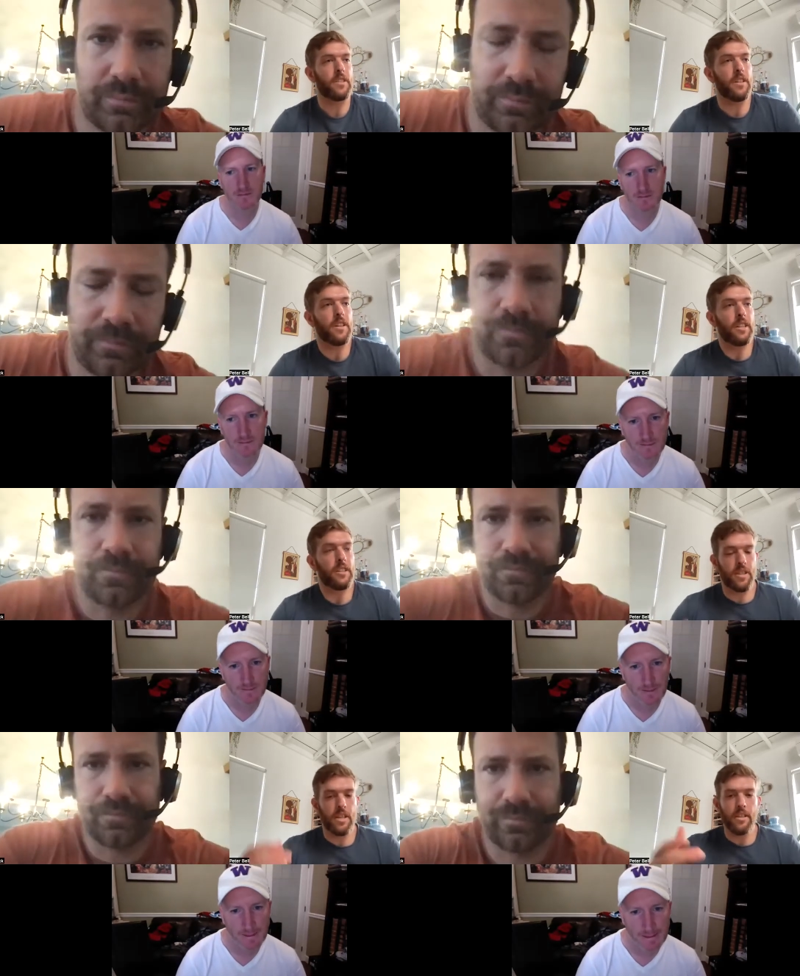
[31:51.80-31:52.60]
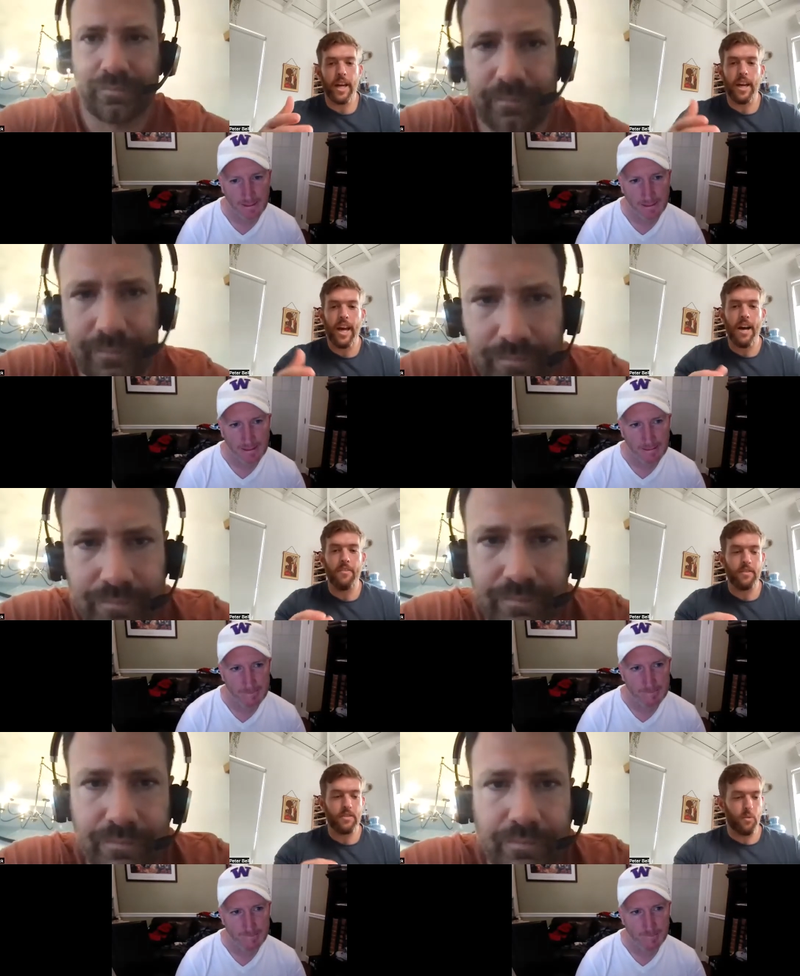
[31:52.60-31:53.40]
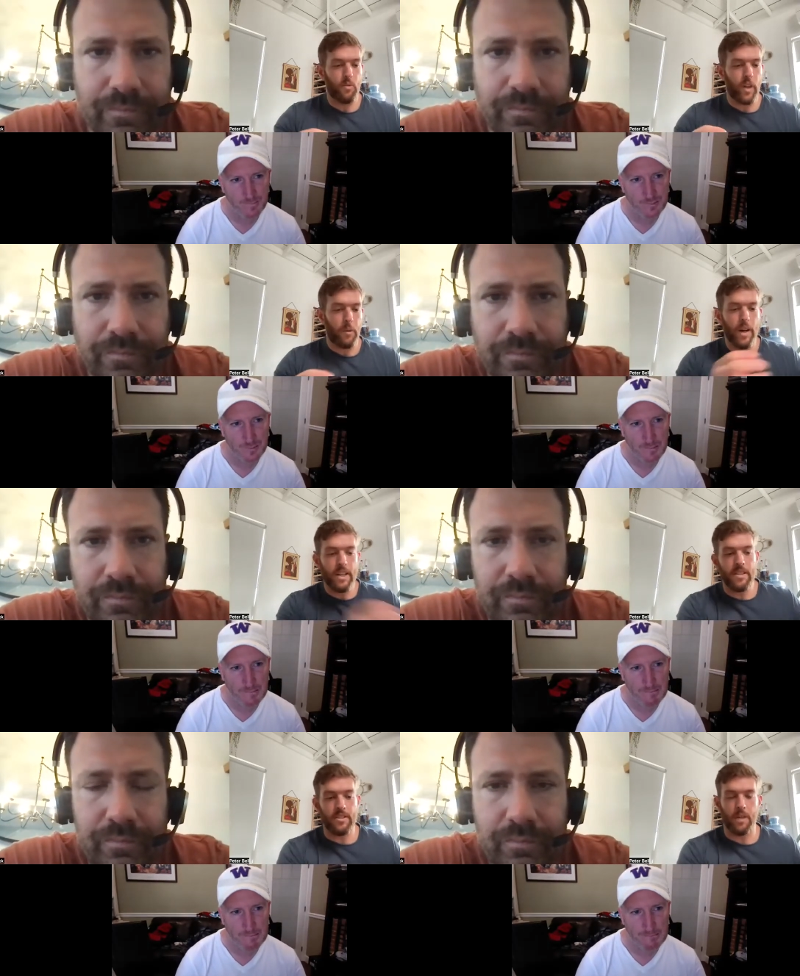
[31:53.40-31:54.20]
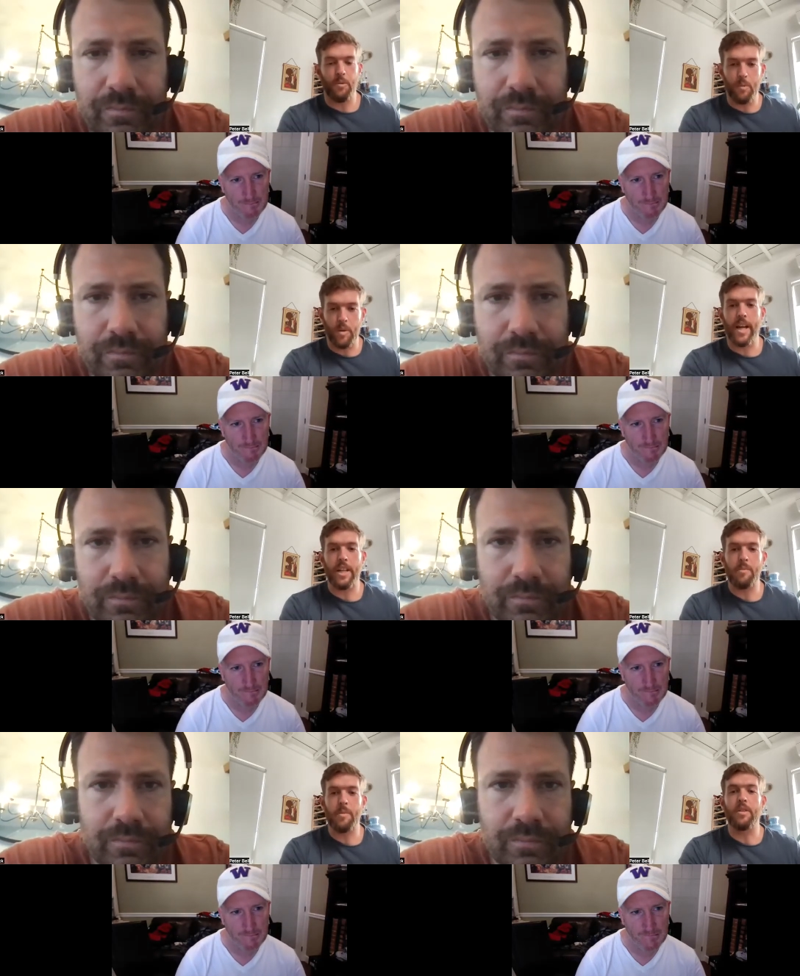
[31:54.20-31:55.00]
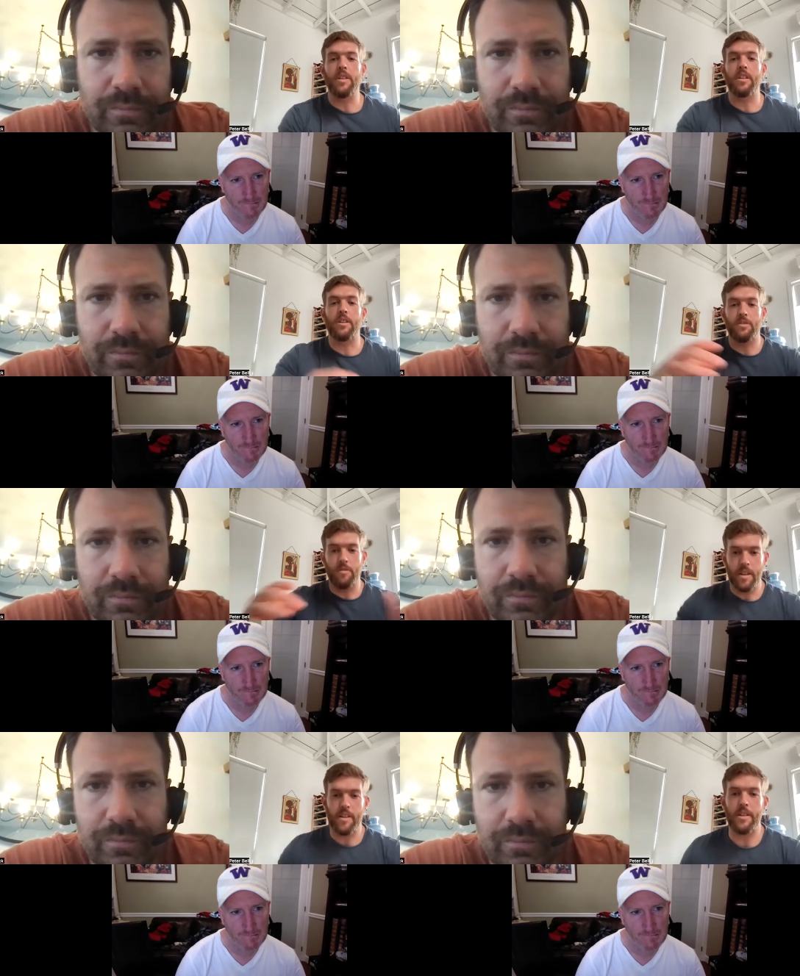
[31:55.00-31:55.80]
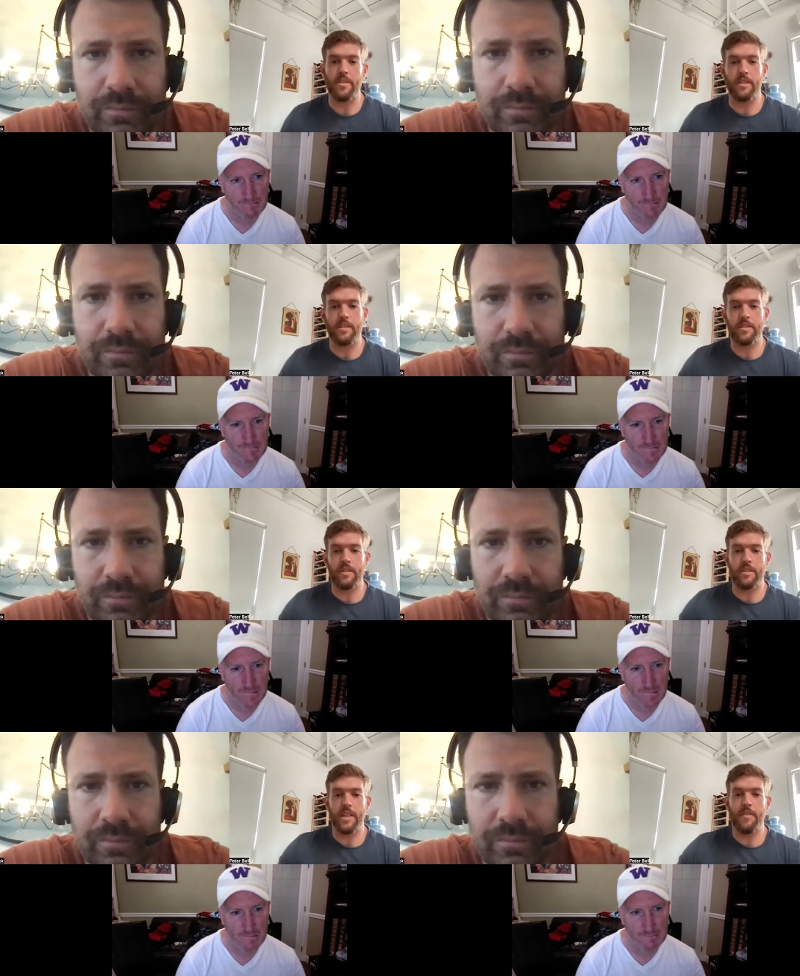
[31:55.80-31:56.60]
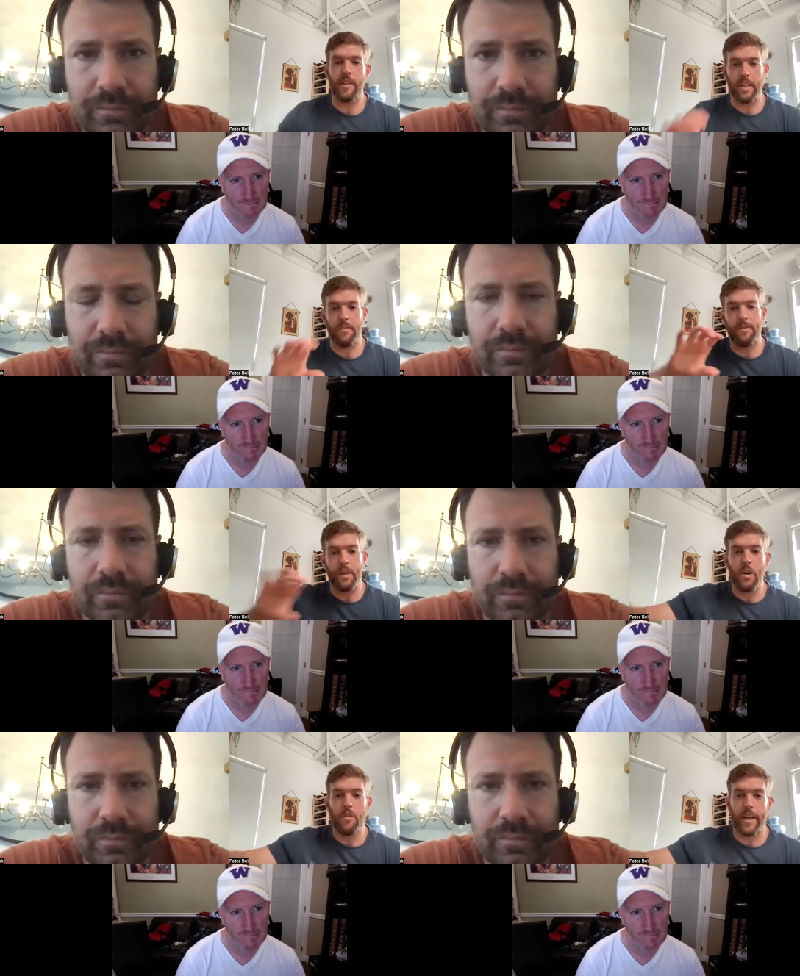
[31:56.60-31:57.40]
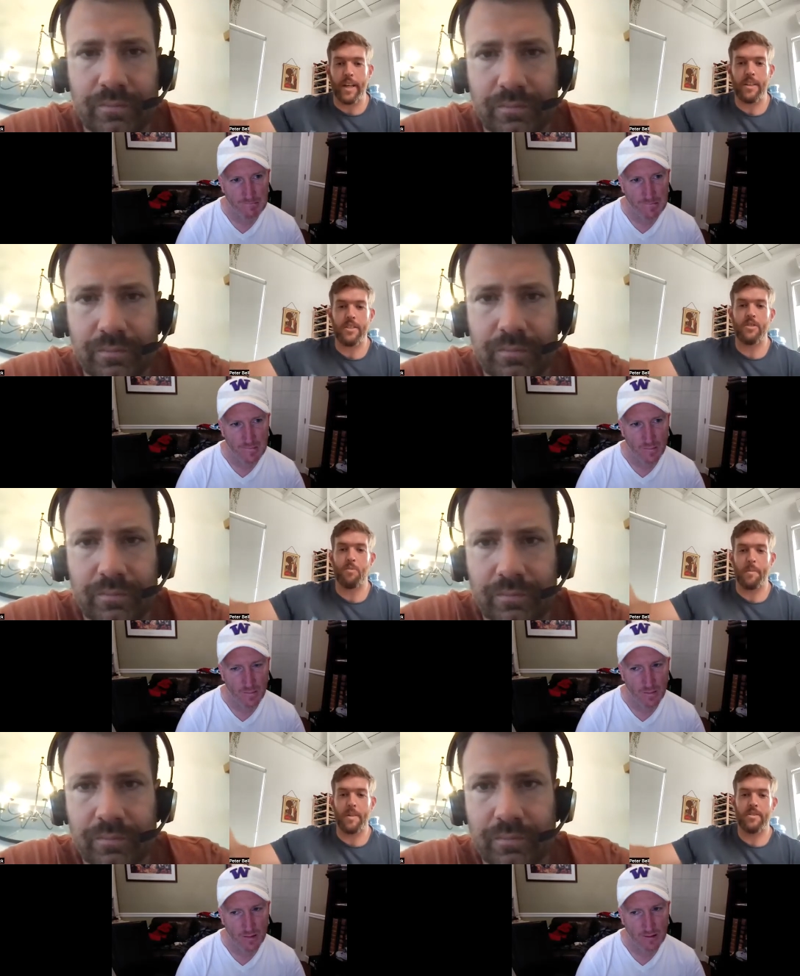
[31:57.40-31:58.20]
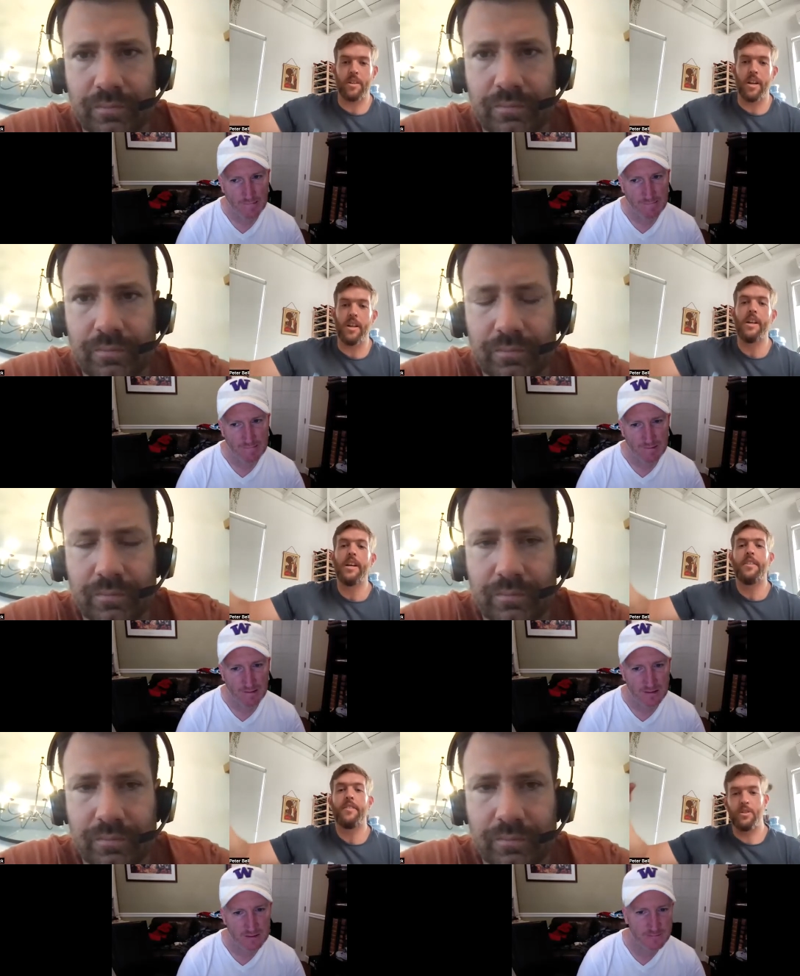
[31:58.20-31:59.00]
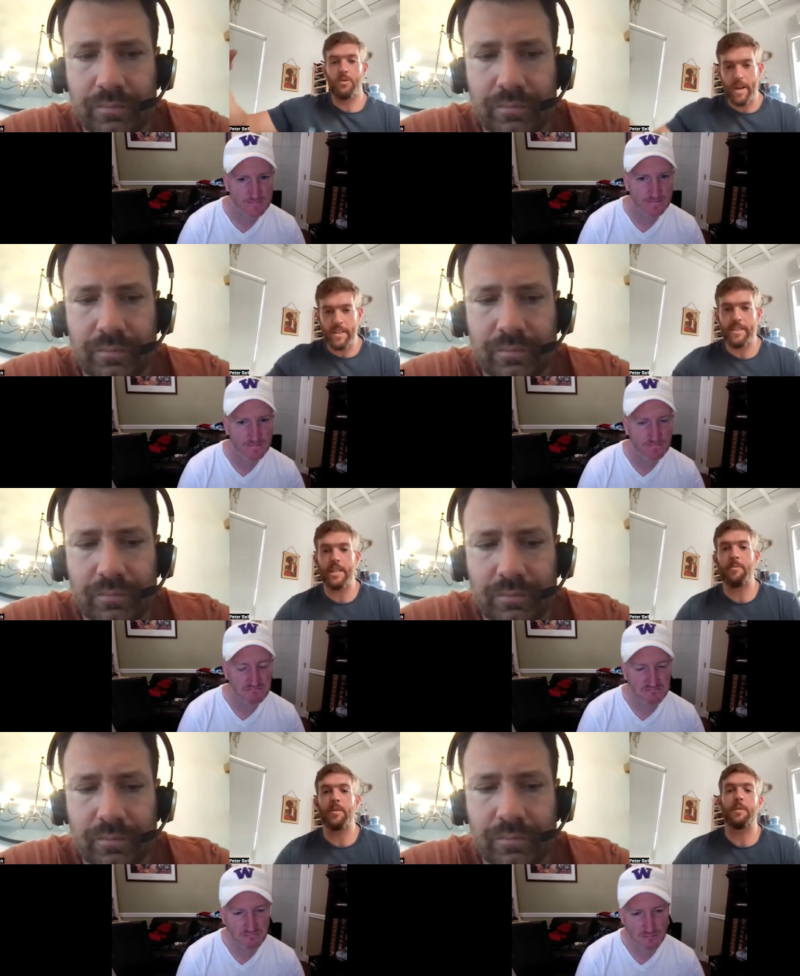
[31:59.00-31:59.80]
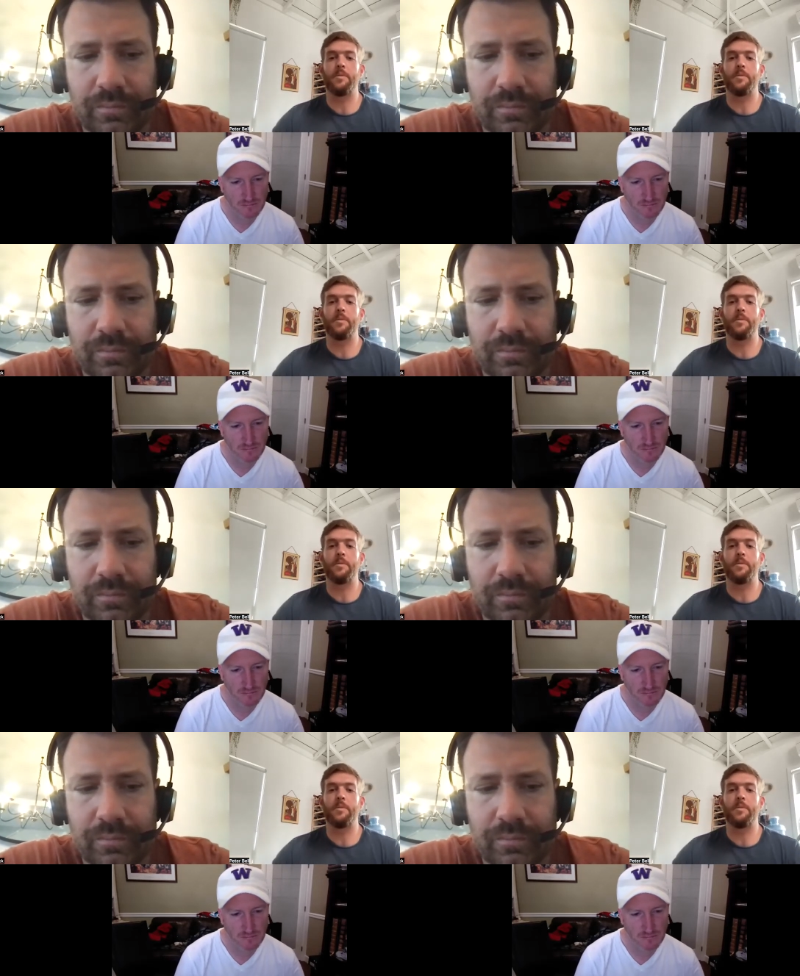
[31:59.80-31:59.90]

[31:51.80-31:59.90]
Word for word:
Speaker 1: Is there does he like have so like why does he start with one attribute and then goes to another? Does, does he have a, like a flow of like this is where I'm going to start? This is why this attribute